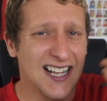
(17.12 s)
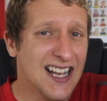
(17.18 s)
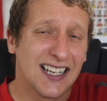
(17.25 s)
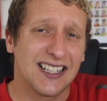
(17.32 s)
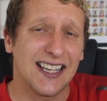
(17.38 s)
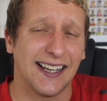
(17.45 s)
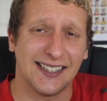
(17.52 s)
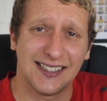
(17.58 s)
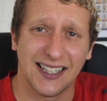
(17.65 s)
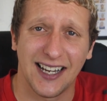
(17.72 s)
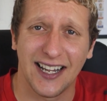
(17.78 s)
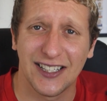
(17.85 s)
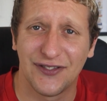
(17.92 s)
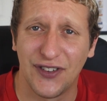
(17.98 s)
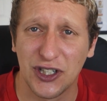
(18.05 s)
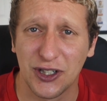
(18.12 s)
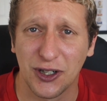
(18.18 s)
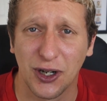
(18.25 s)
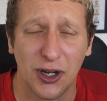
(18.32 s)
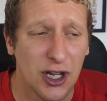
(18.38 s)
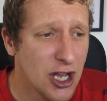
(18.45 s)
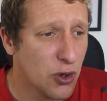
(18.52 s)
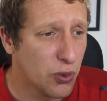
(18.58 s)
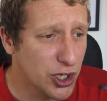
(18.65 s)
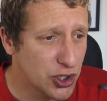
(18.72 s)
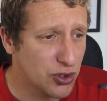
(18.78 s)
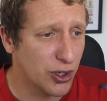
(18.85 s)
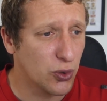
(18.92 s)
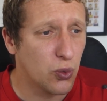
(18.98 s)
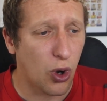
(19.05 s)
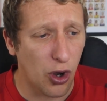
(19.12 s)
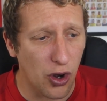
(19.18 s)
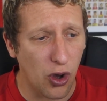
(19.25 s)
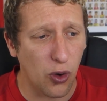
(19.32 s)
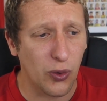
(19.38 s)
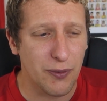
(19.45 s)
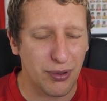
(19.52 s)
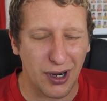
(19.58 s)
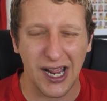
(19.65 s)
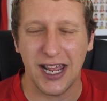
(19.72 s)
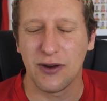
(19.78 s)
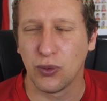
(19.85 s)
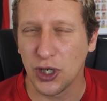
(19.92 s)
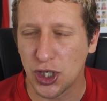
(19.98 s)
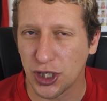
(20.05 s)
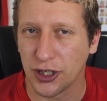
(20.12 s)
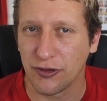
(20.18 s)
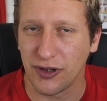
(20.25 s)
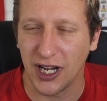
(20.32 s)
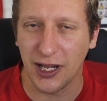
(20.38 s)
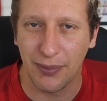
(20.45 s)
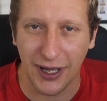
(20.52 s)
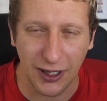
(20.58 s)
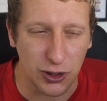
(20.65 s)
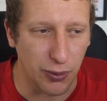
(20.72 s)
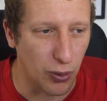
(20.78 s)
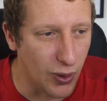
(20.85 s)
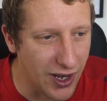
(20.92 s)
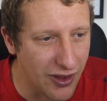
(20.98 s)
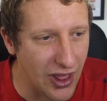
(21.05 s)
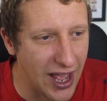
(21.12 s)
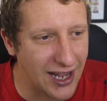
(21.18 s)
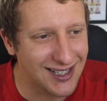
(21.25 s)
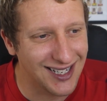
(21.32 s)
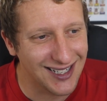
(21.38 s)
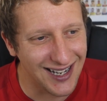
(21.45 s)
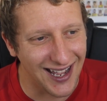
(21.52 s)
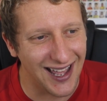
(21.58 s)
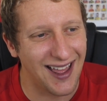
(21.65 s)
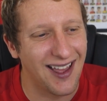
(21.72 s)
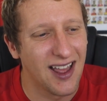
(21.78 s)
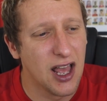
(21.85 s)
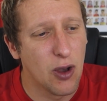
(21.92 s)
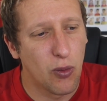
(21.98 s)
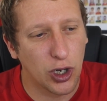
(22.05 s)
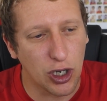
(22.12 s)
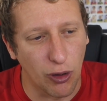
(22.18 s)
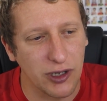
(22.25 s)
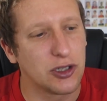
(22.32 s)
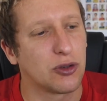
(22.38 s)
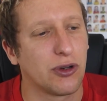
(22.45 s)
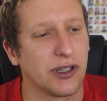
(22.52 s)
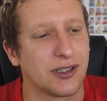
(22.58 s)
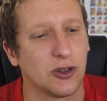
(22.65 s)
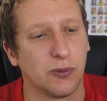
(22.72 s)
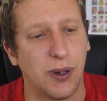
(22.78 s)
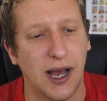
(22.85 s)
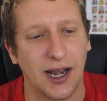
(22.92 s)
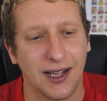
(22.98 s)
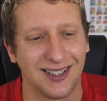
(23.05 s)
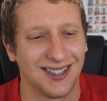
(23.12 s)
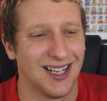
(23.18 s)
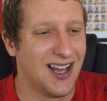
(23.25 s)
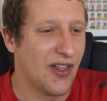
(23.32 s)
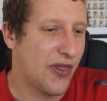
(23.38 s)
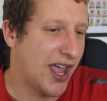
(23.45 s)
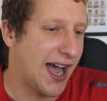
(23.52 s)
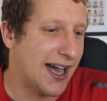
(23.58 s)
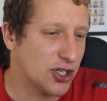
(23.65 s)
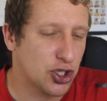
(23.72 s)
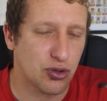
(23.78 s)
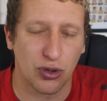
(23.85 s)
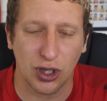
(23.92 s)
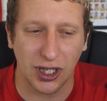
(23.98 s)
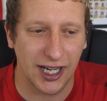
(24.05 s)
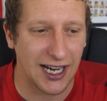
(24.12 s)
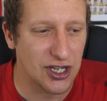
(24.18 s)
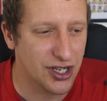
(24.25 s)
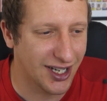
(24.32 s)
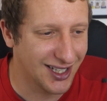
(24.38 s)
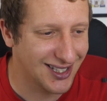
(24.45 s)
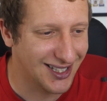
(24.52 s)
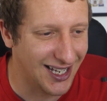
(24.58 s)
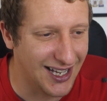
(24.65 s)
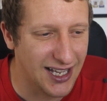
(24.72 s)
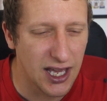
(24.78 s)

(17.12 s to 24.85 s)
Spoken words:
Yesterday's video, we drew 1-1 with Brighton. We should have really picked up a win there. Today, we're going to Crystal Palace. They are struggling, as you can see.